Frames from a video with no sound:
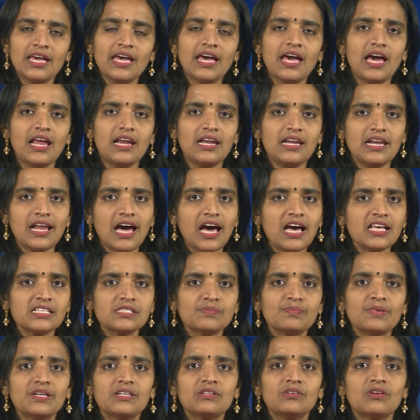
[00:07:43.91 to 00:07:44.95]
and last
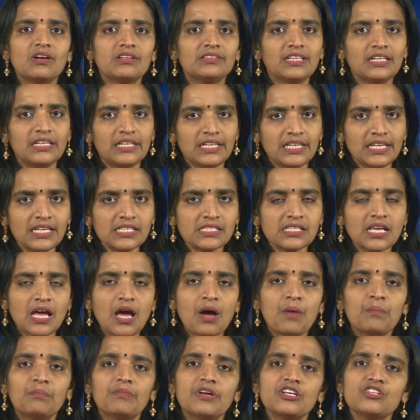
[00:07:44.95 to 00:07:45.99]
but not the least
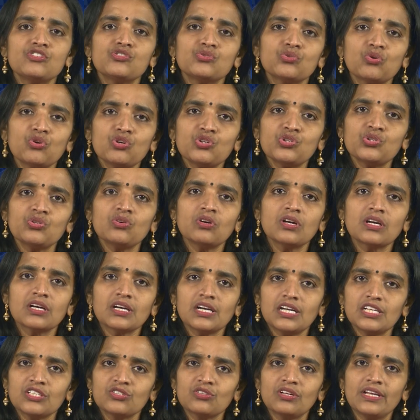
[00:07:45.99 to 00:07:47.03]
by
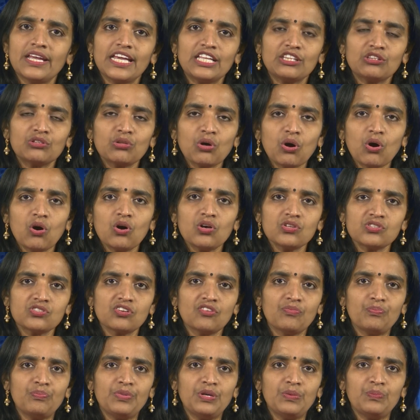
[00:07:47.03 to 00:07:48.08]
socio-cultural ethos
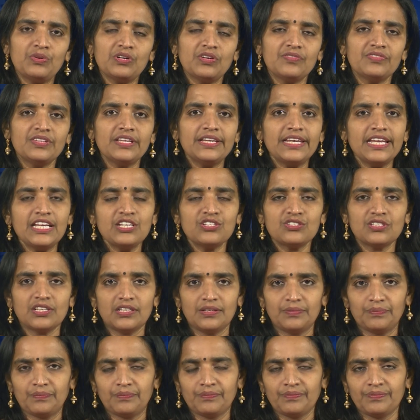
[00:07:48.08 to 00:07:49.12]
of people of the nation.